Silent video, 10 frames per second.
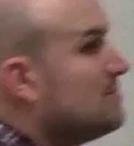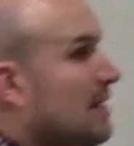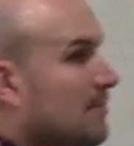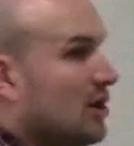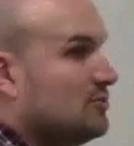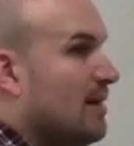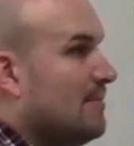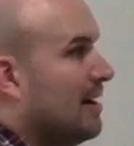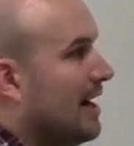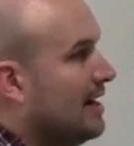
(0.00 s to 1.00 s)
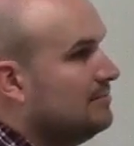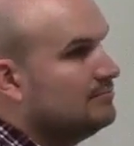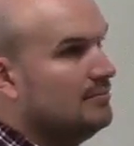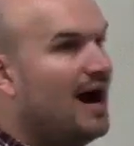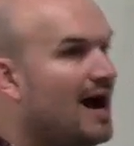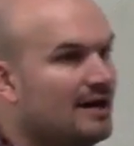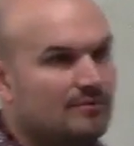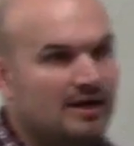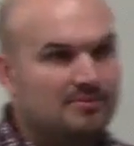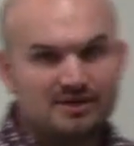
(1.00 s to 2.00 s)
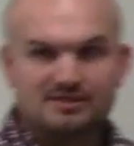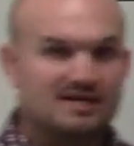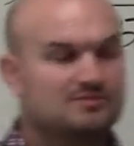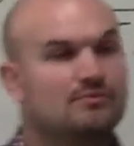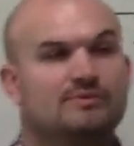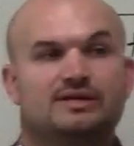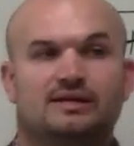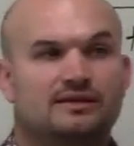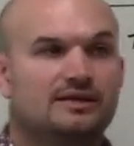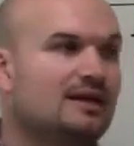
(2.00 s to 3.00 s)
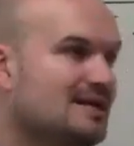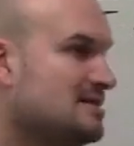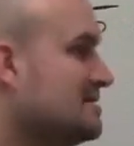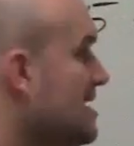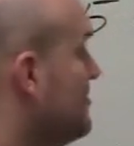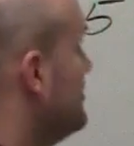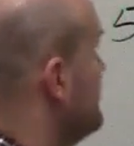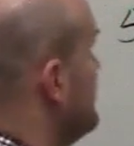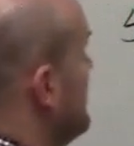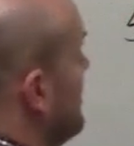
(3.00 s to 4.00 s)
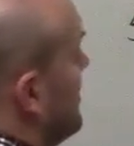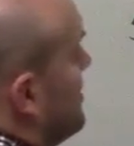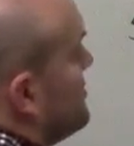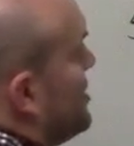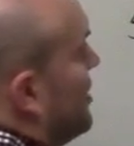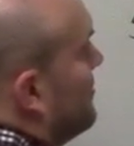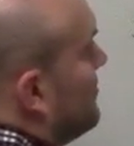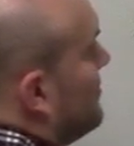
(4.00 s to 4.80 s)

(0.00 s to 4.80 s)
want to multiply by I, right? Because that's what we did in the last example. So